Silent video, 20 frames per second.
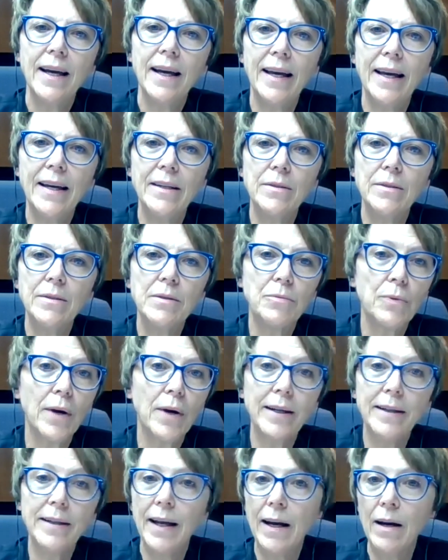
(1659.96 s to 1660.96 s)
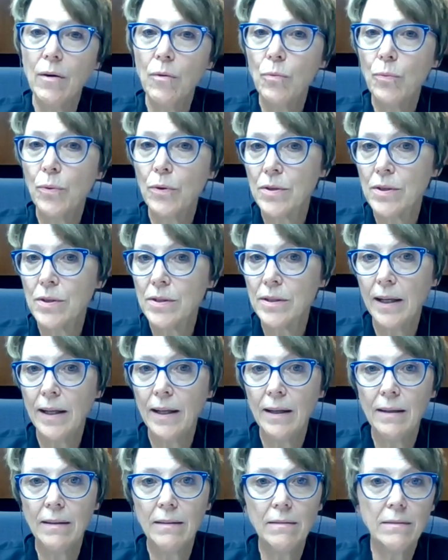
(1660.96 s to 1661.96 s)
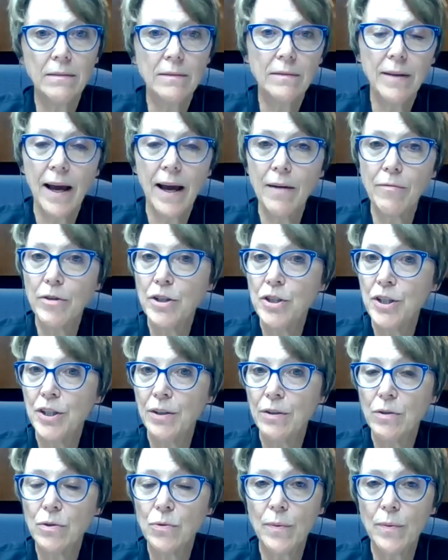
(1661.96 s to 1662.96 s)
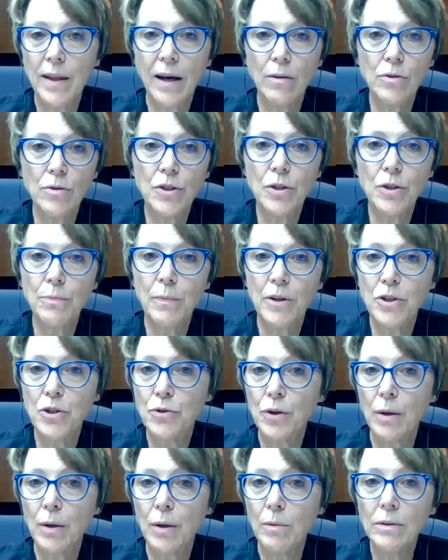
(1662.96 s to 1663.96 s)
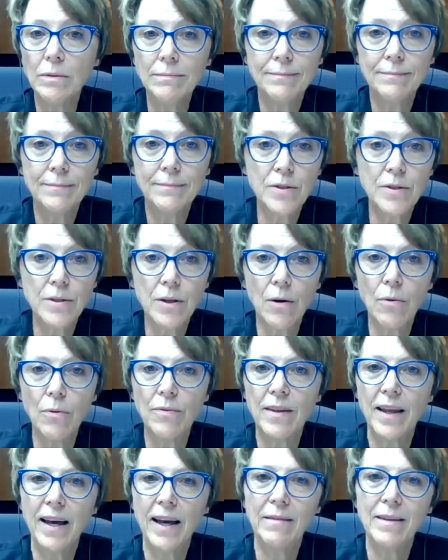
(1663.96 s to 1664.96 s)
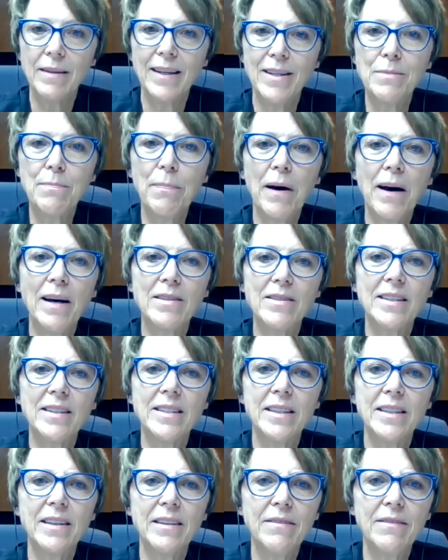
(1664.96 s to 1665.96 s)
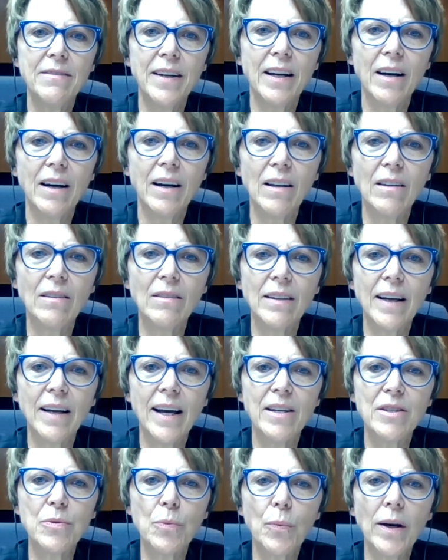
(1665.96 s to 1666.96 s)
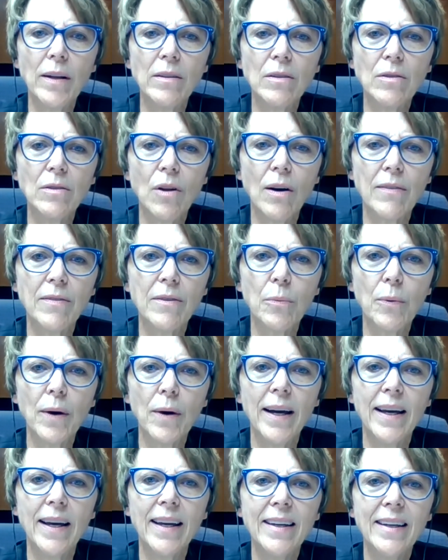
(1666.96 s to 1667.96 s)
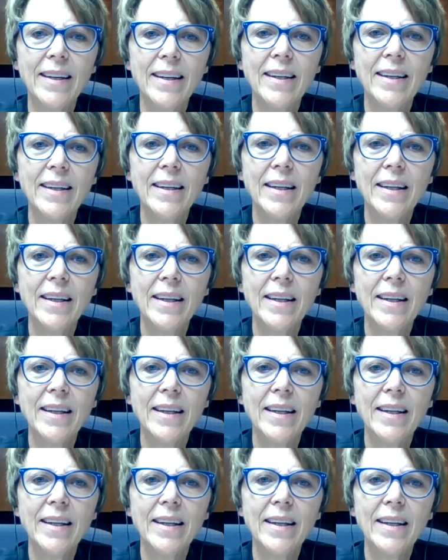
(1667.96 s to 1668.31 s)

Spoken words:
And right now we're seeing average yields without too much trouble. So that is positive as well along the way.